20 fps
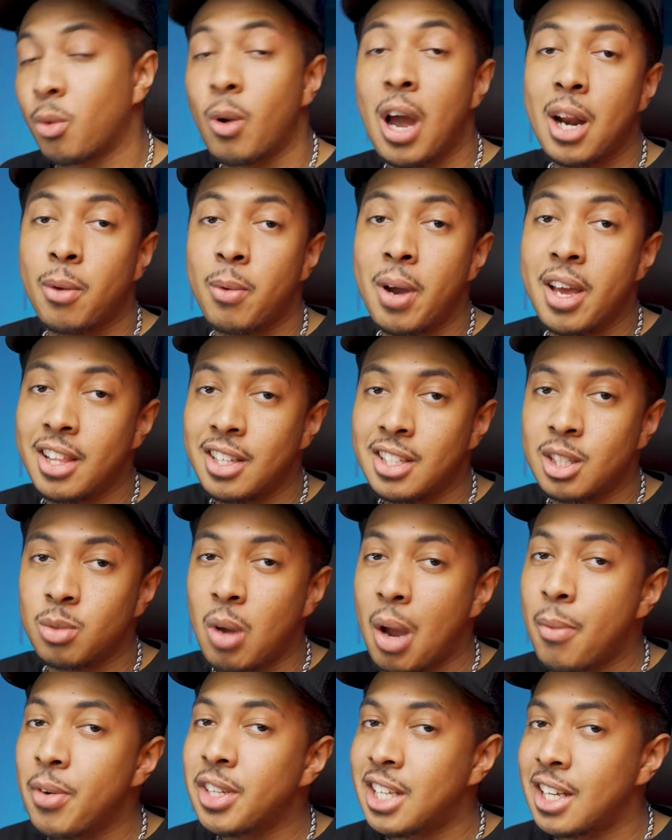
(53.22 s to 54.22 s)
right away, this is
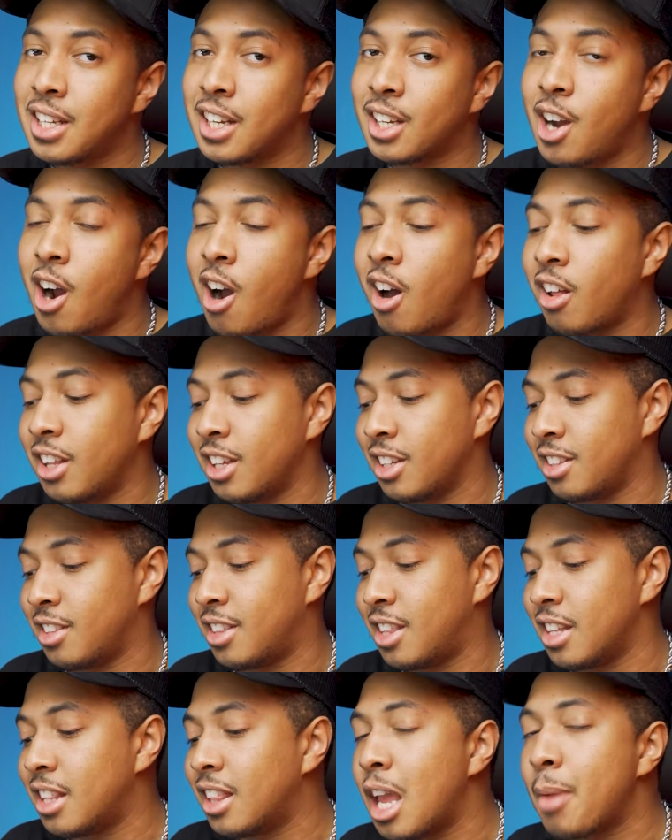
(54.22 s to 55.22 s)
why we tend to call it
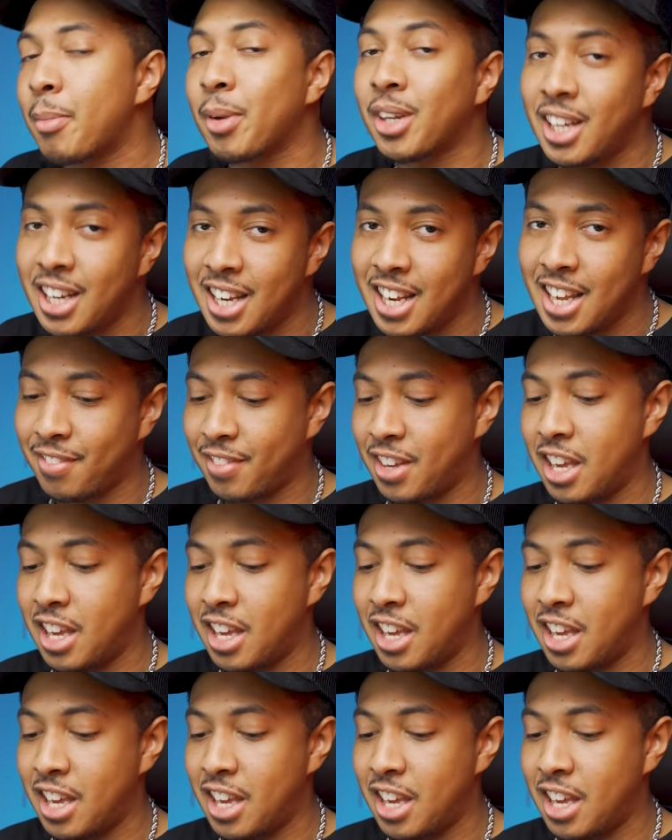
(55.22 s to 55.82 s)
the Lamborghini of